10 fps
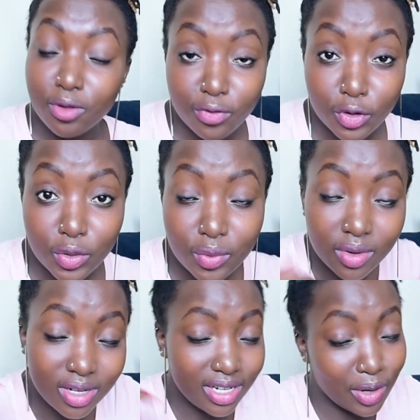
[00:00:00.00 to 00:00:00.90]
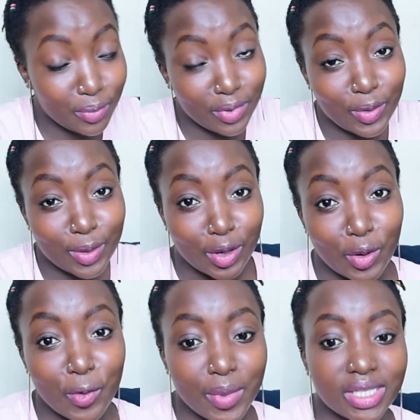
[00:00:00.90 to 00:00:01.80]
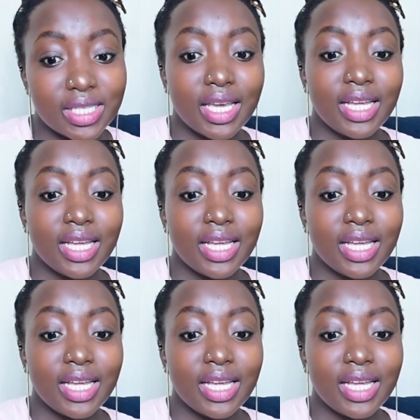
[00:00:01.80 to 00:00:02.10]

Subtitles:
for you down below in the comments.